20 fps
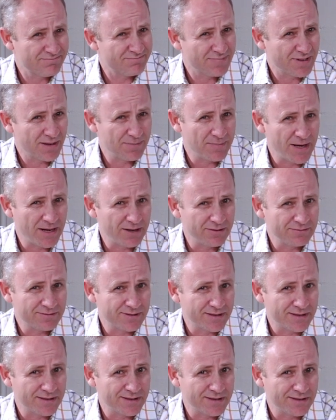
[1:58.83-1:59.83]
about
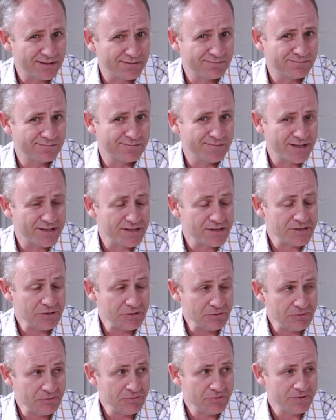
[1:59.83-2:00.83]
uh,
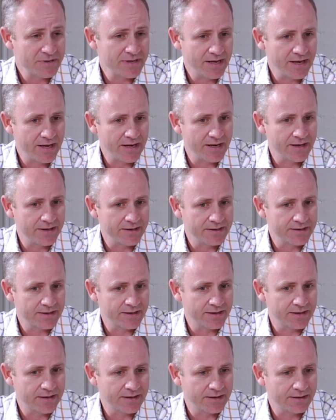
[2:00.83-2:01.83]
92, and
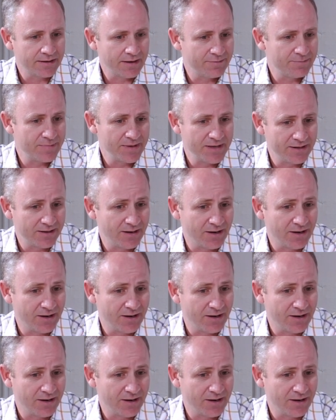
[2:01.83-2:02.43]
uh, I've been an